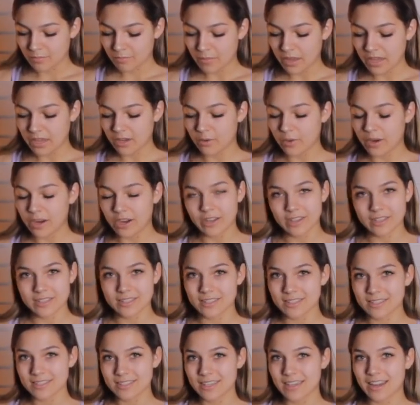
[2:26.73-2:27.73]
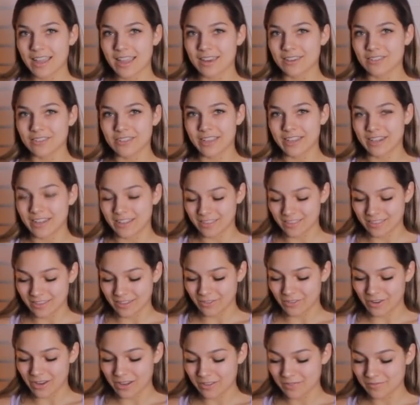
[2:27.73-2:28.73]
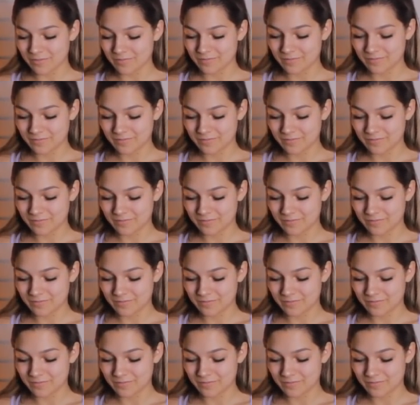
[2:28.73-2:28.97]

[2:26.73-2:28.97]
My Aquariuses can handle anything, right?